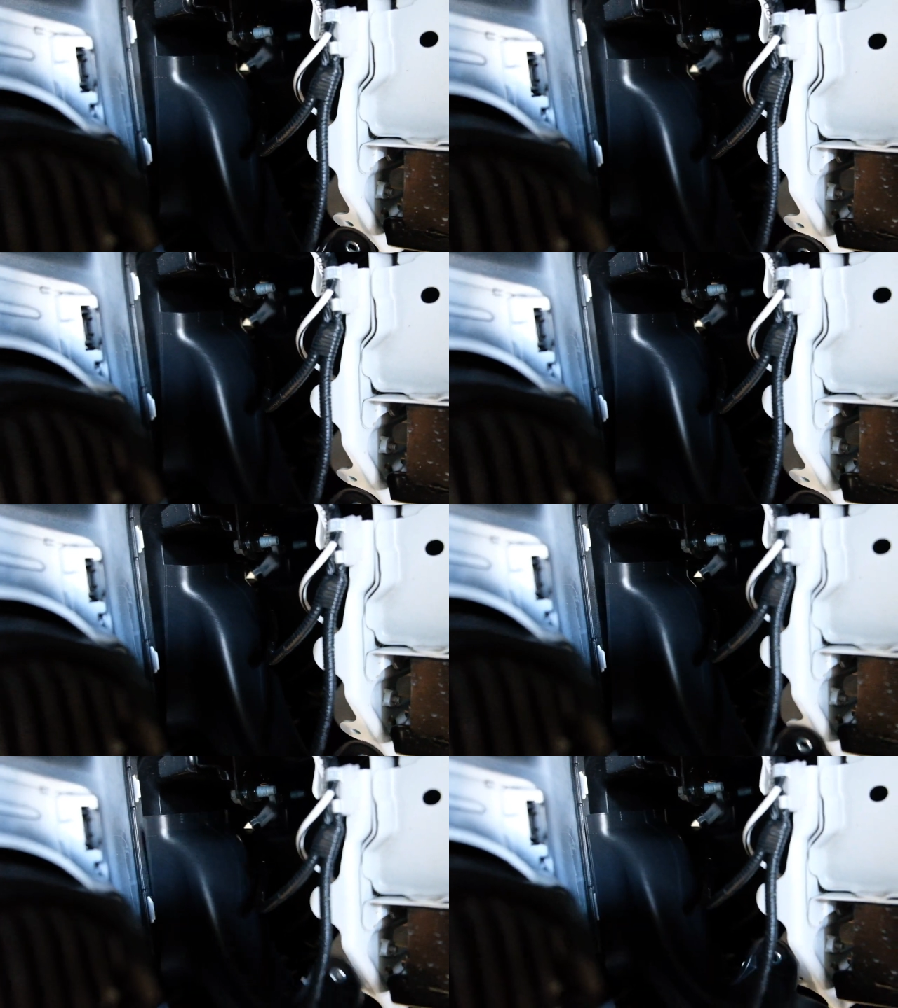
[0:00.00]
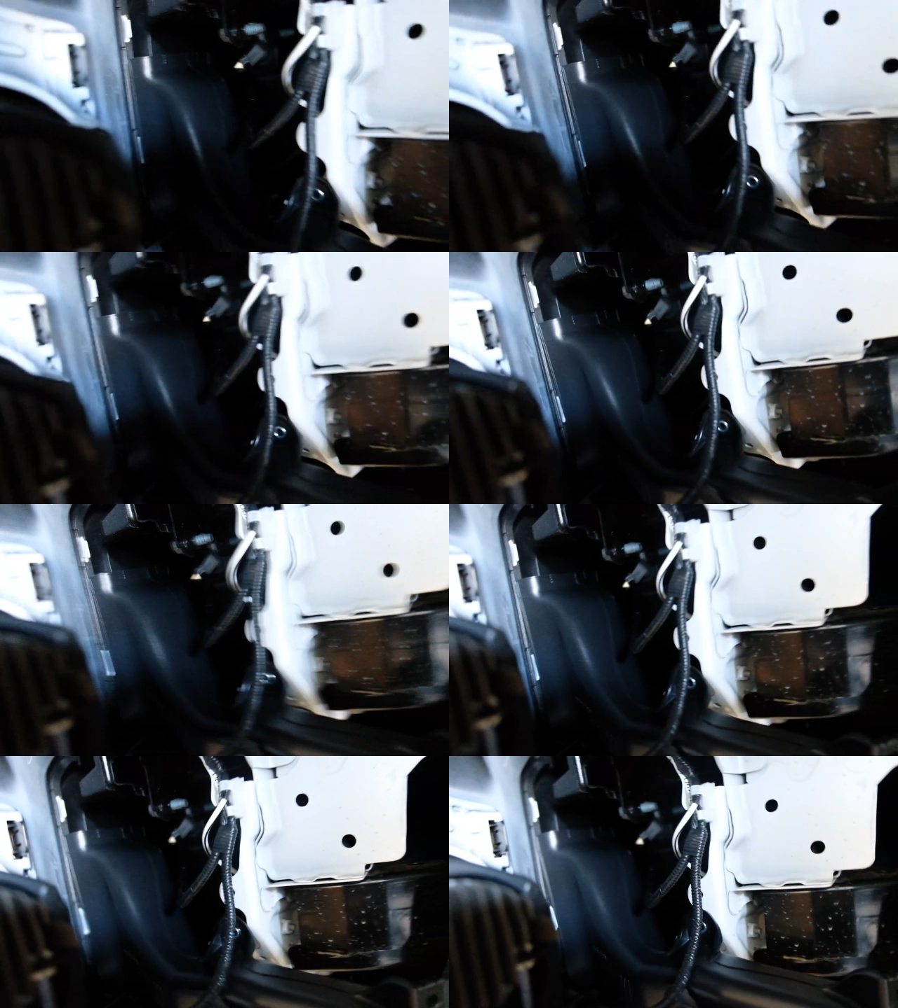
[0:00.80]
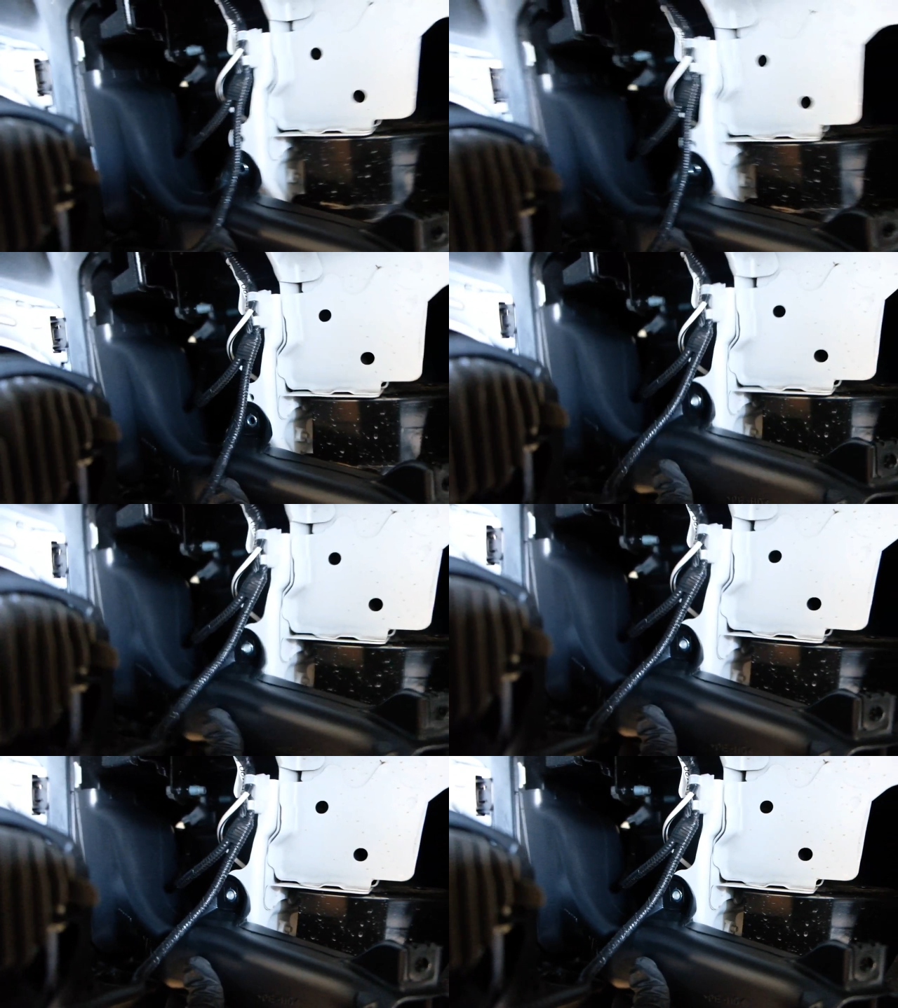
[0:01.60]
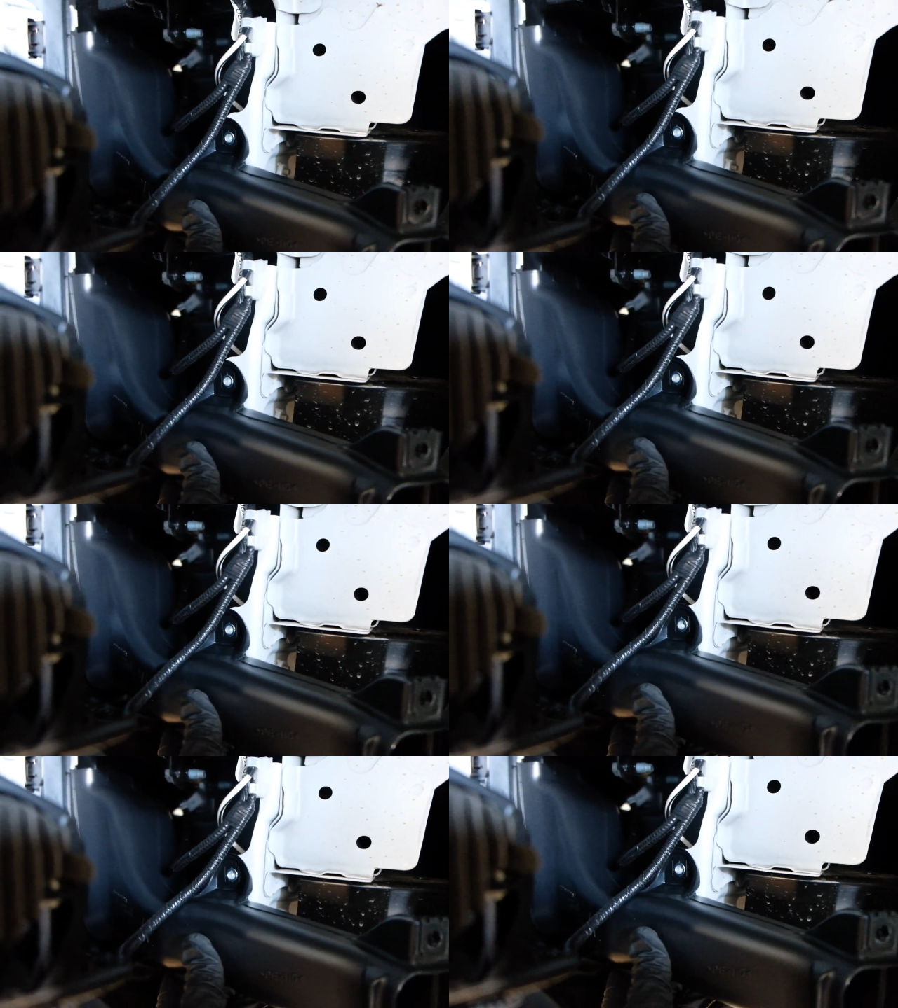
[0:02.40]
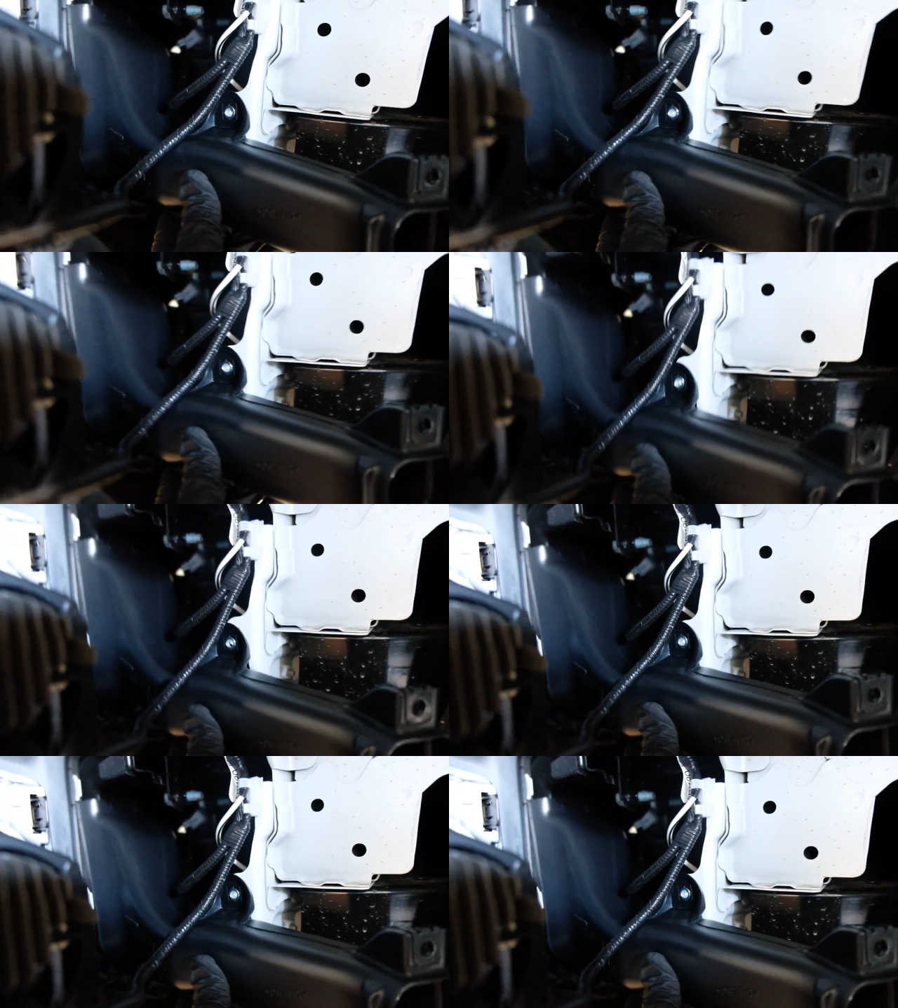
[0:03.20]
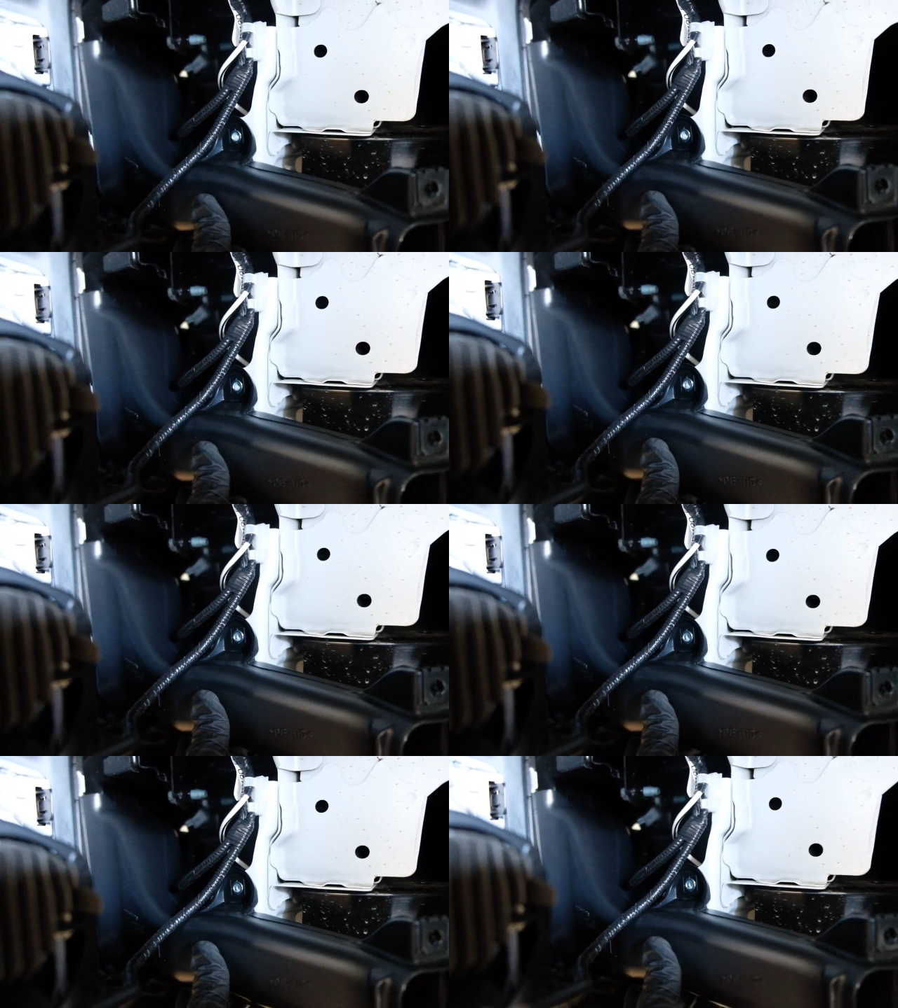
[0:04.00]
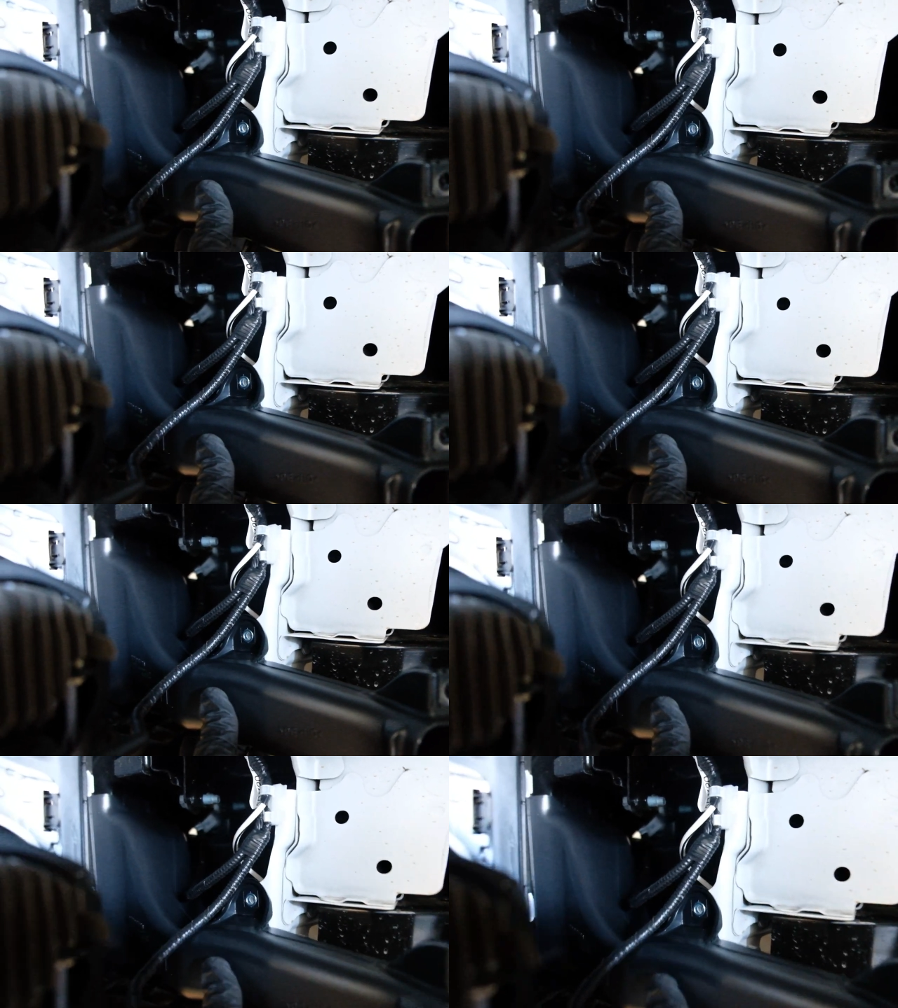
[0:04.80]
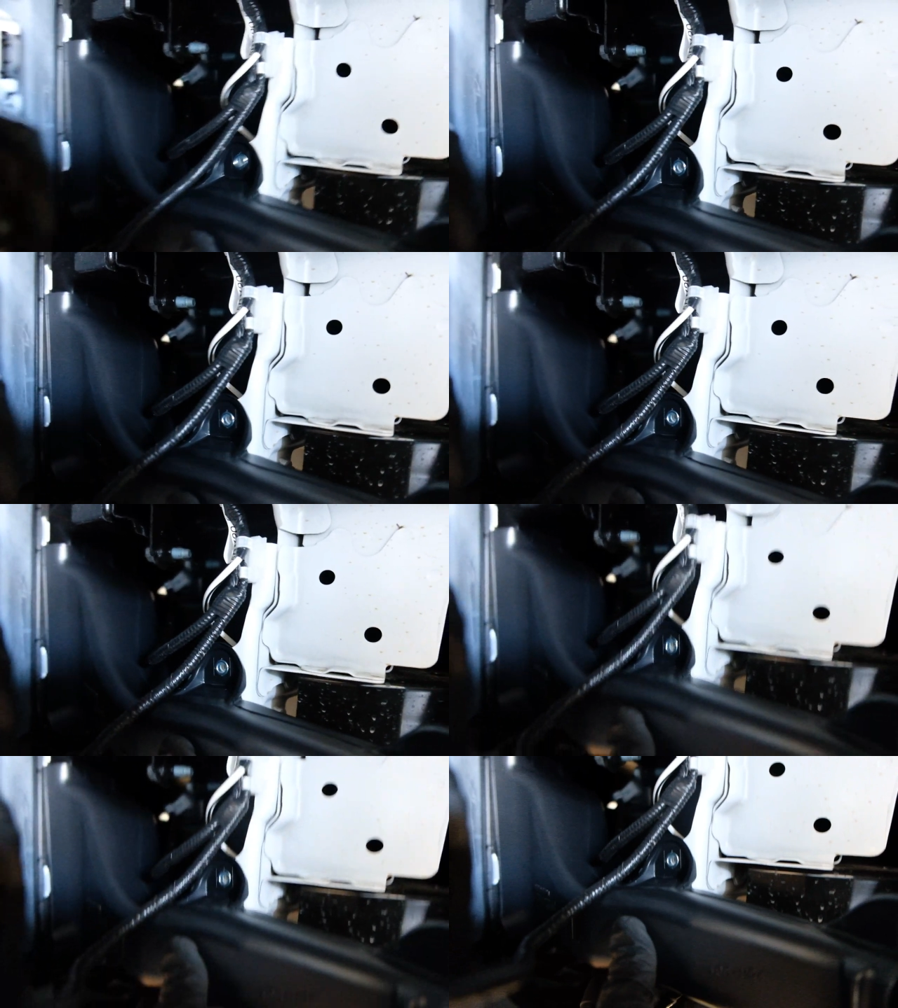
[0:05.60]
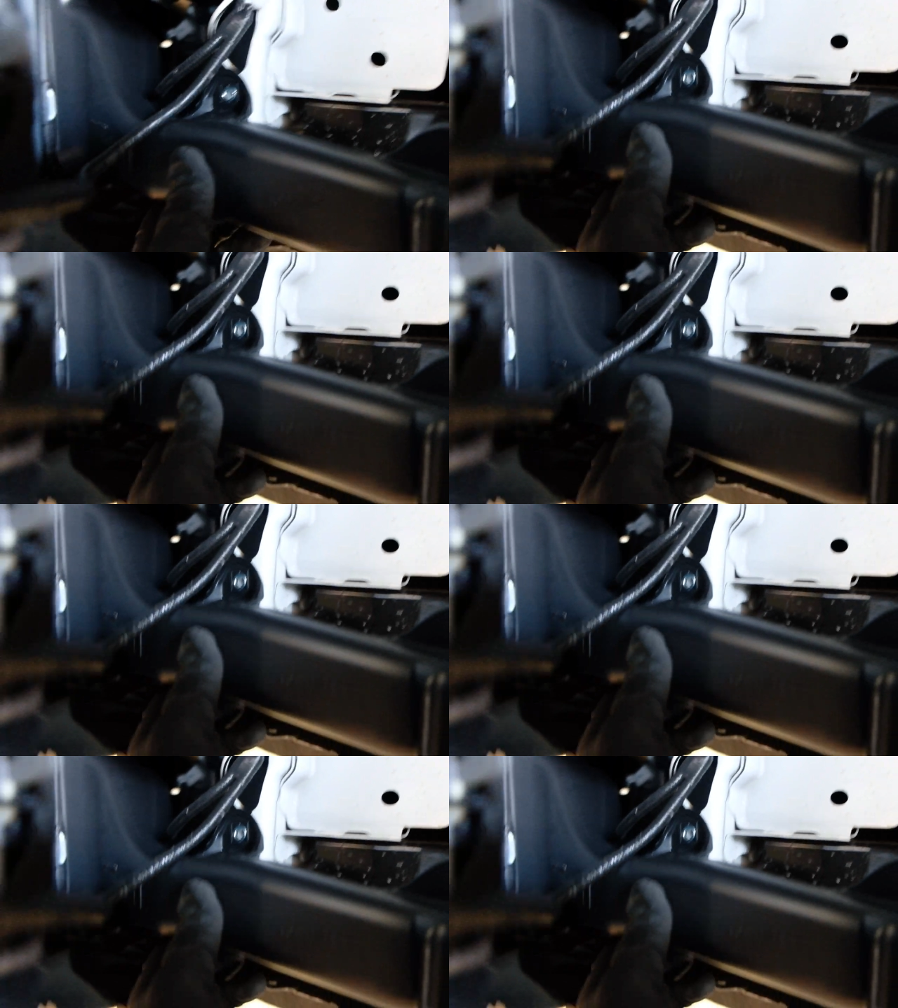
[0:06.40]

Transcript: (no speaker visible)